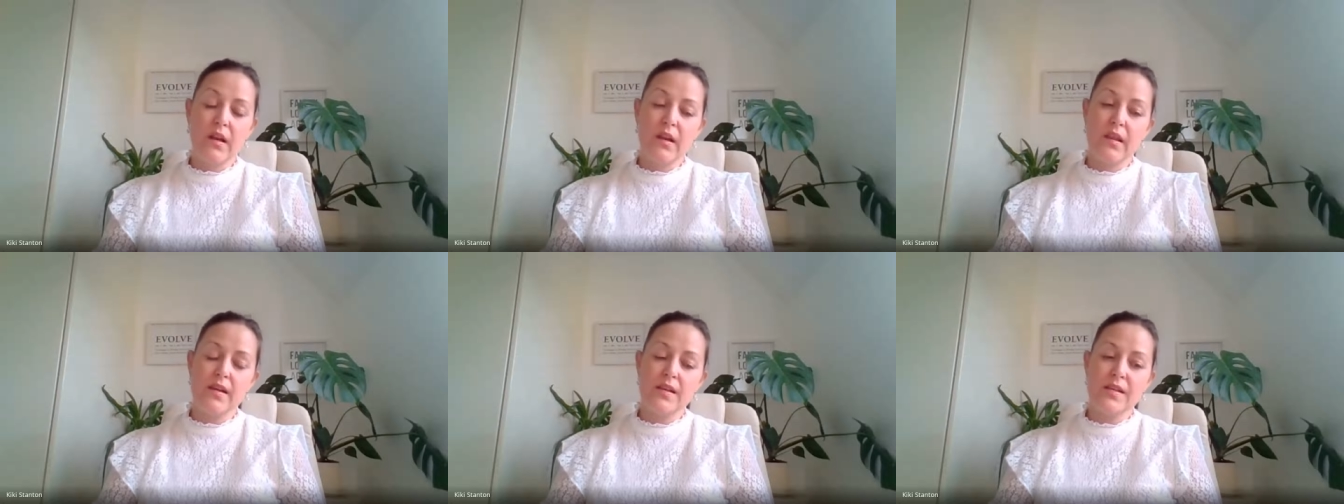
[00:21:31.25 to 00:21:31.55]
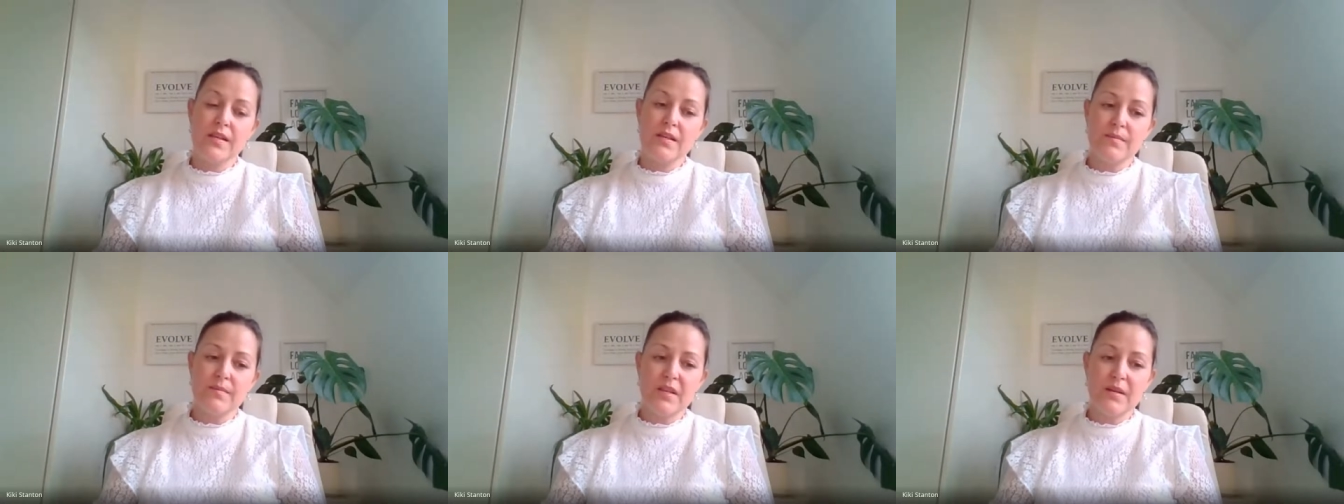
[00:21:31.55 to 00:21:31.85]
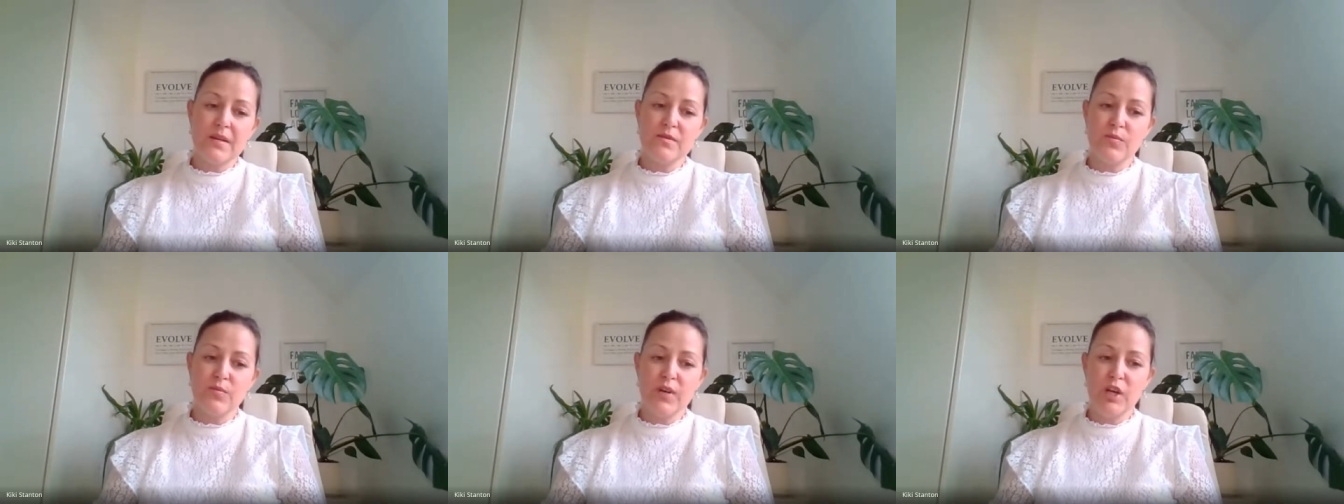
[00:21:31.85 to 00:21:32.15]
And I think
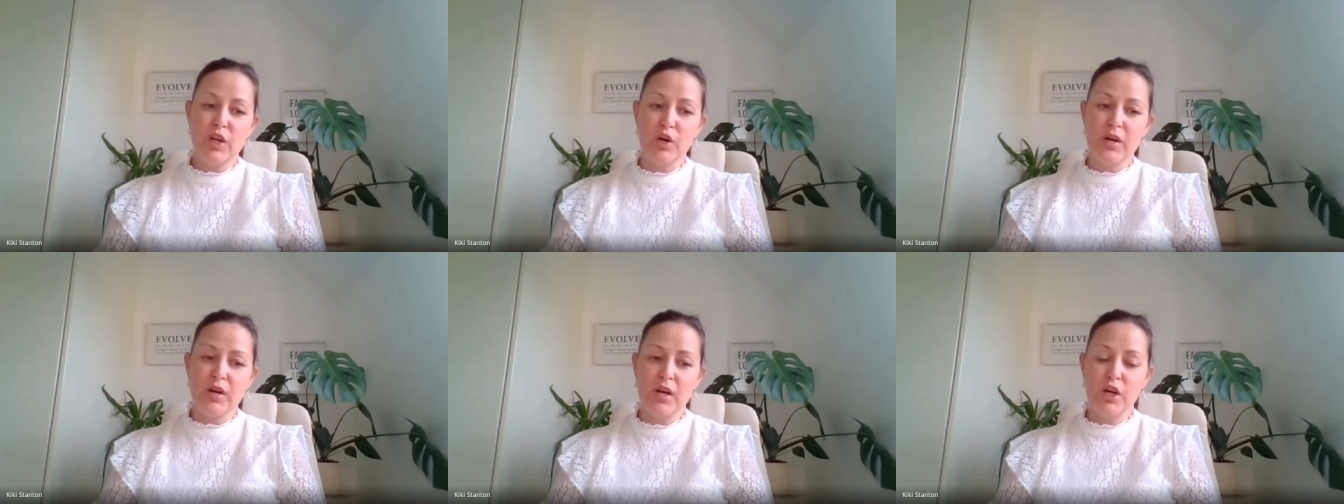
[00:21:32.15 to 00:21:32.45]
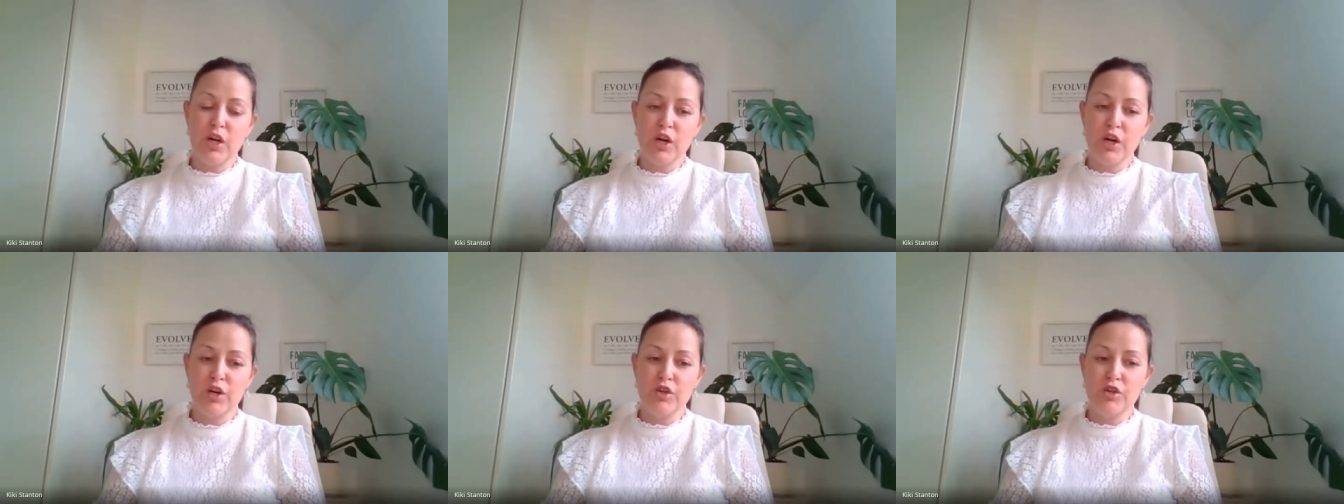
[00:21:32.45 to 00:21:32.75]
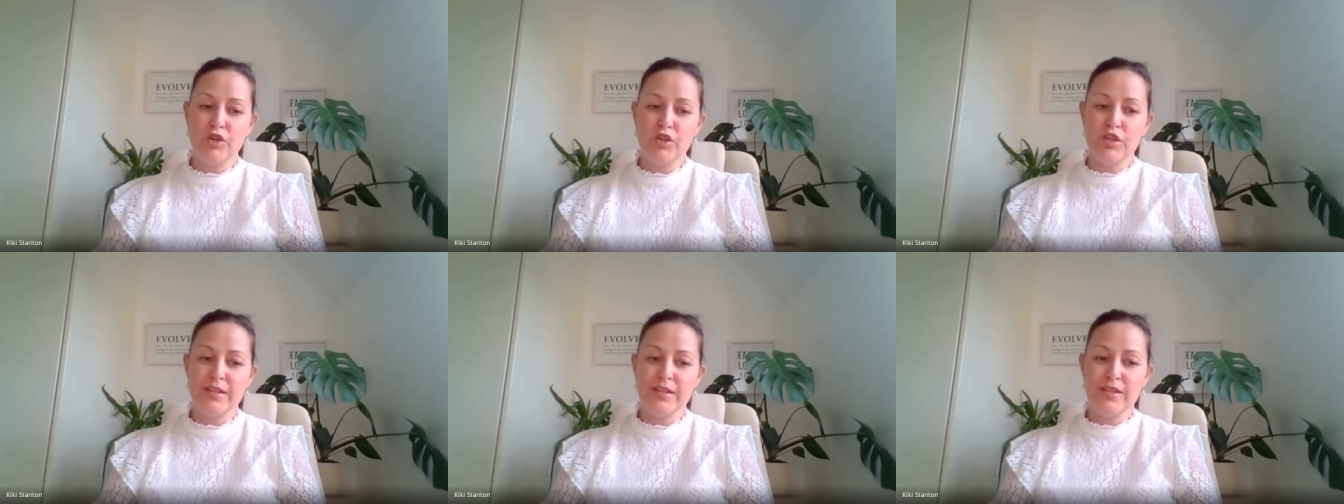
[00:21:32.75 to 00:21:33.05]
sometimes we look at
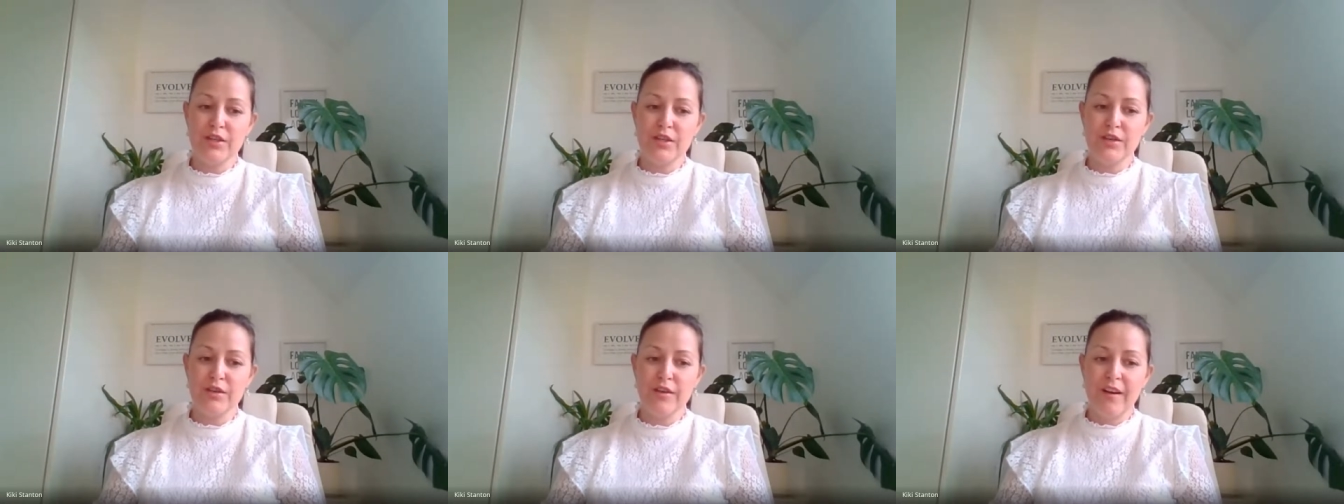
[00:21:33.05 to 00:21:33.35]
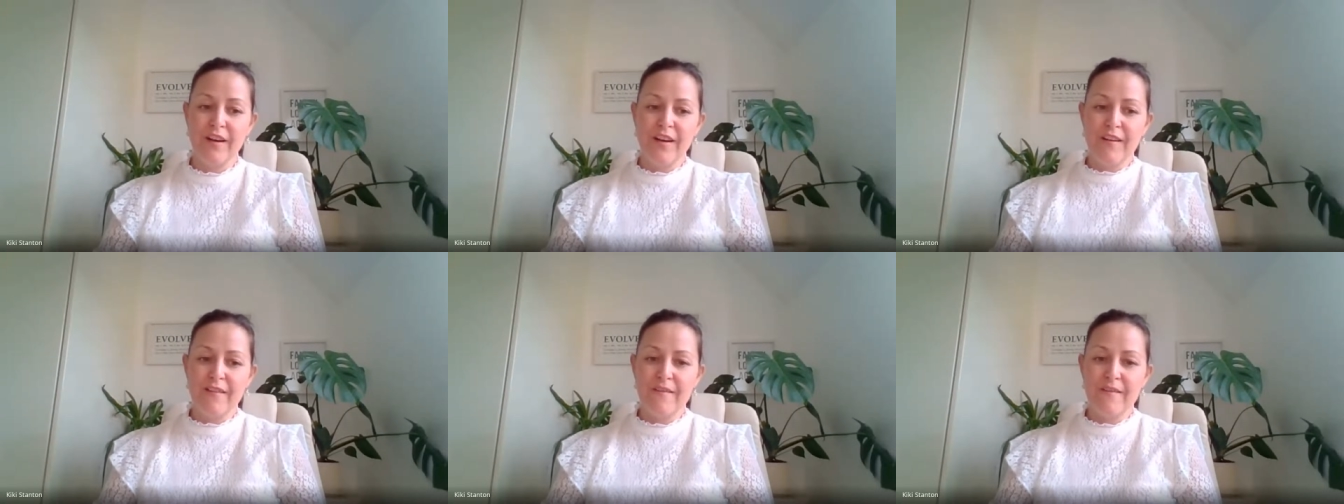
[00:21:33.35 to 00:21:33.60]
coaches to